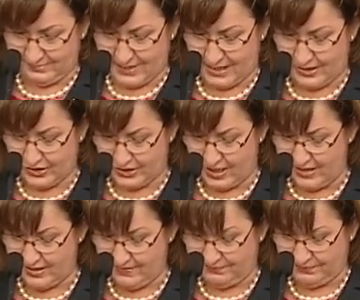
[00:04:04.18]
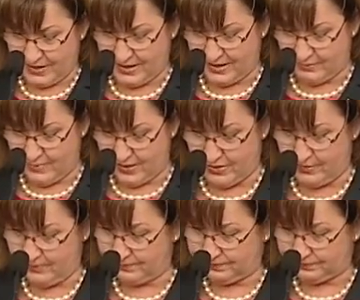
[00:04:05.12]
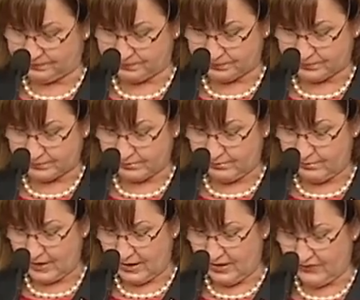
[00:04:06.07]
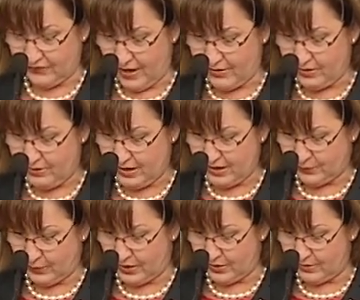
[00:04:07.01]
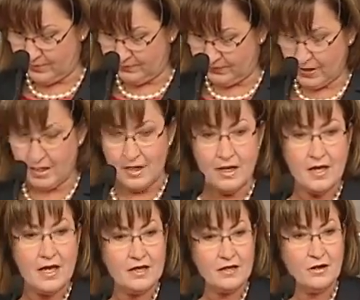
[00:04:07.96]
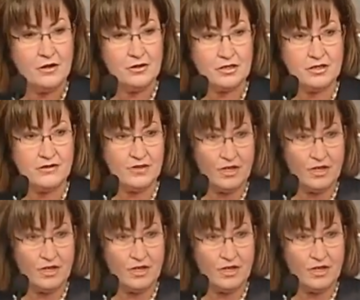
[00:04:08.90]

his son, his mother, his father, his brother, and a host of